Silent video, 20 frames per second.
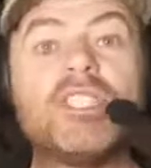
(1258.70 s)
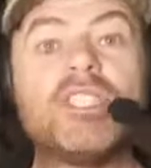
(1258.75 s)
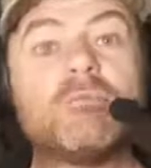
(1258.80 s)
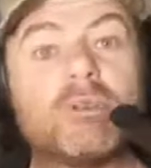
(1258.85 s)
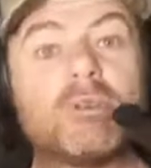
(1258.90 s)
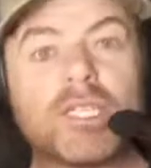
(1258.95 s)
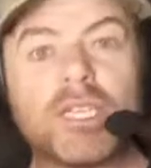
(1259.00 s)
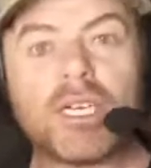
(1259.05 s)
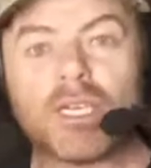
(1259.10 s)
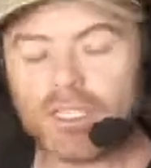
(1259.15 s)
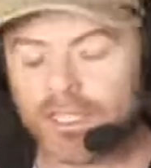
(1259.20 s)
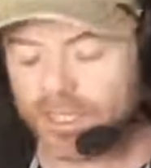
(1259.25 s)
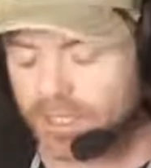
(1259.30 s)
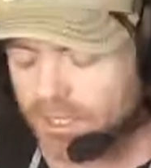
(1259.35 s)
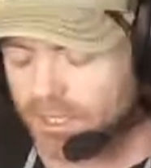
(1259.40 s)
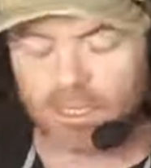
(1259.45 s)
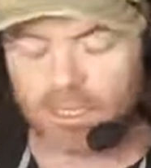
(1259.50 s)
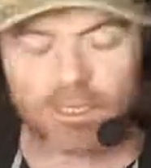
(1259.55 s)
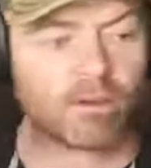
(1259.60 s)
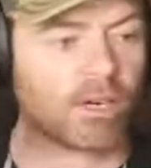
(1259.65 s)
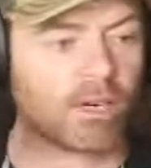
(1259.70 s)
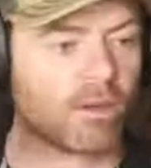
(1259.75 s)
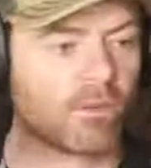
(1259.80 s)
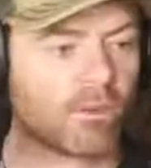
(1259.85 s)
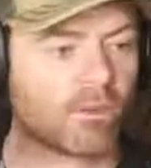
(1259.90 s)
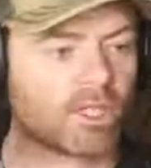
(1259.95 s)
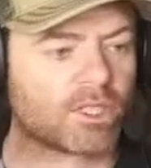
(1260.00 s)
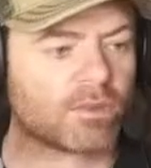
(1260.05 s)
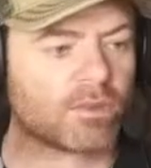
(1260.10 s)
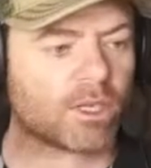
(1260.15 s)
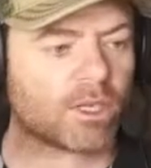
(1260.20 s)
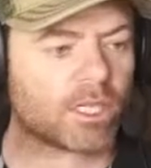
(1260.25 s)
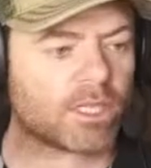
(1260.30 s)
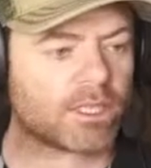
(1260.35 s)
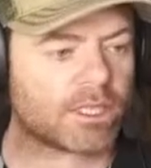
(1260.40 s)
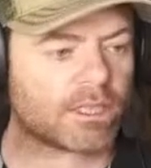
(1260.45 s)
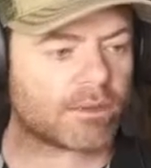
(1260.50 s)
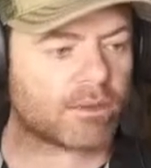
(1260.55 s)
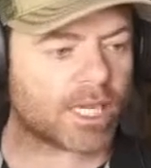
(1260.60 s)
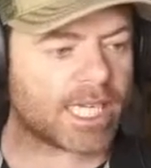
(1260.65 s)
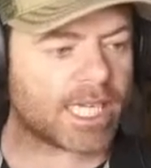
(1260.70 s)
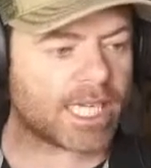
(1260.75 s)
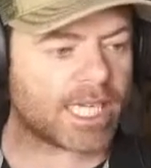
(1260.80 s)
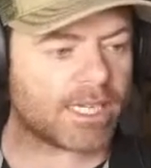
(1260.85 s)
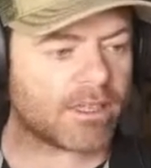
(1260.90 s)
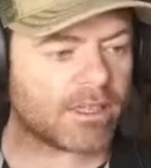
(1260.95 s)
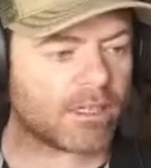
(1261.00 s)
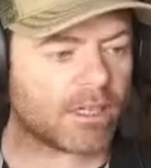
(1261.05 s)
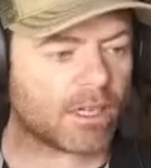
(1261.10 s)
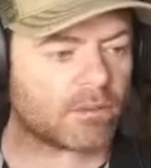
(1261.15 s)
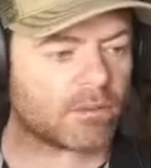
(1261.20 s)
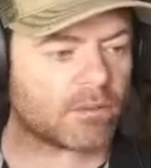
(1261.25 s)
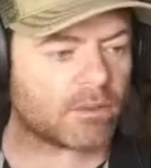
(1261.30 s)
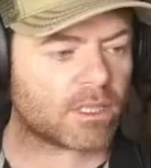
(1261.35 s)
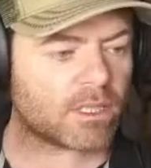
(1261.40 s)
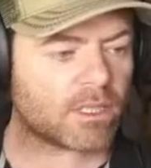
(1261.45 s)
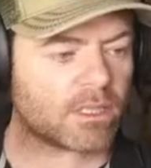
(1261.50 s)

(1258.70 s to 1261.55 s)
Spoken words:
production. Right, watch what I do. I hit the note